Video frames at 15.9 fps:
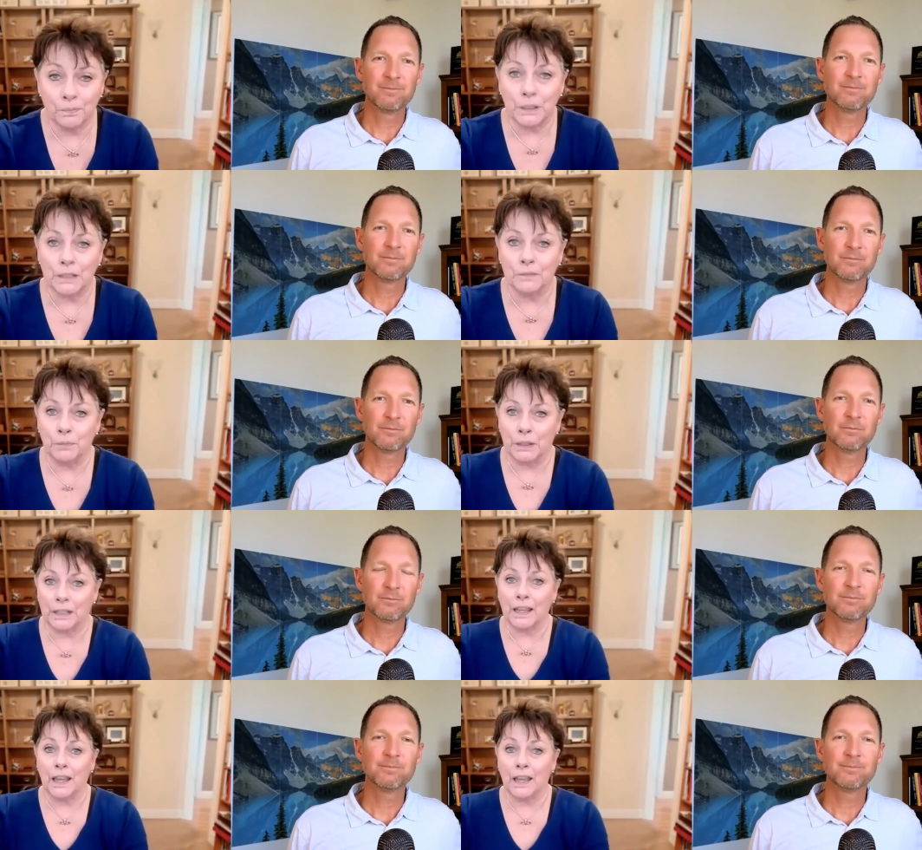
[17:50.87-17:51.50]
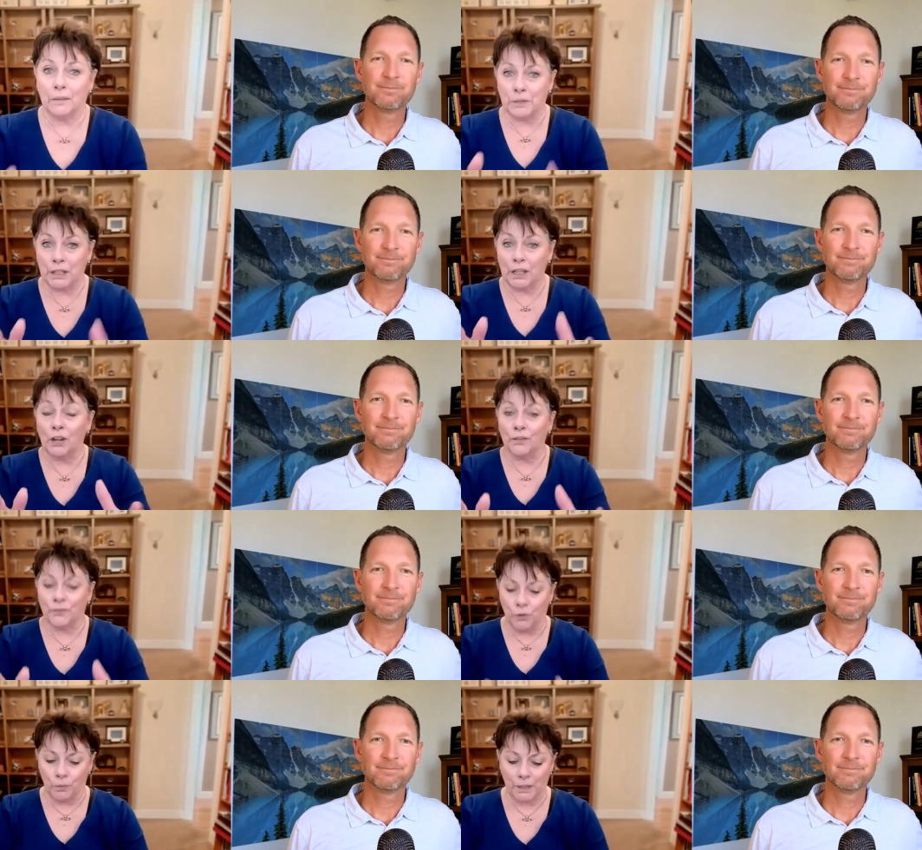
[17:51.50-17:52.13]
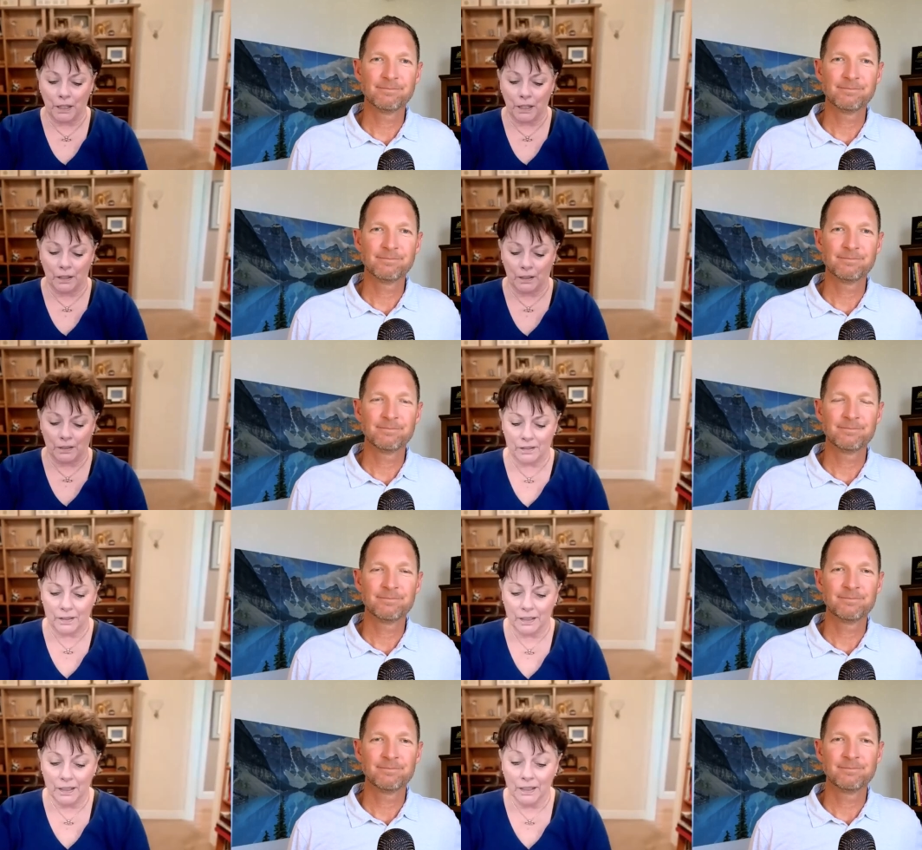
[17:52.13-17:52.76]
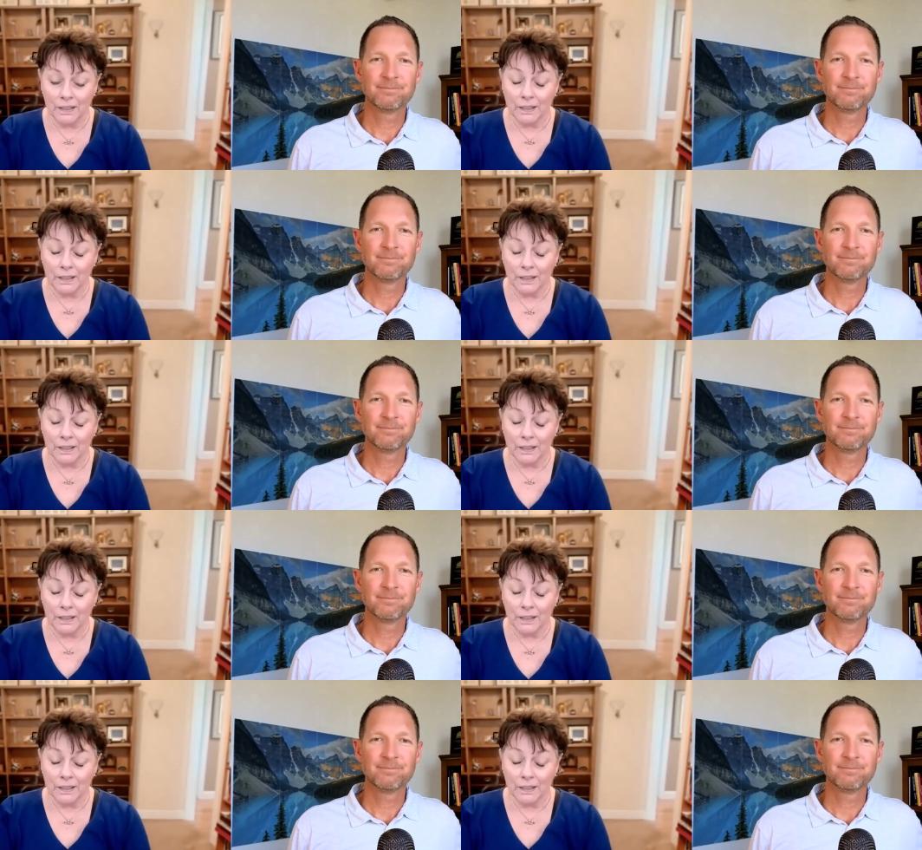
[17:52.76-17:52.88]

Speaker 1: but but again, be careful because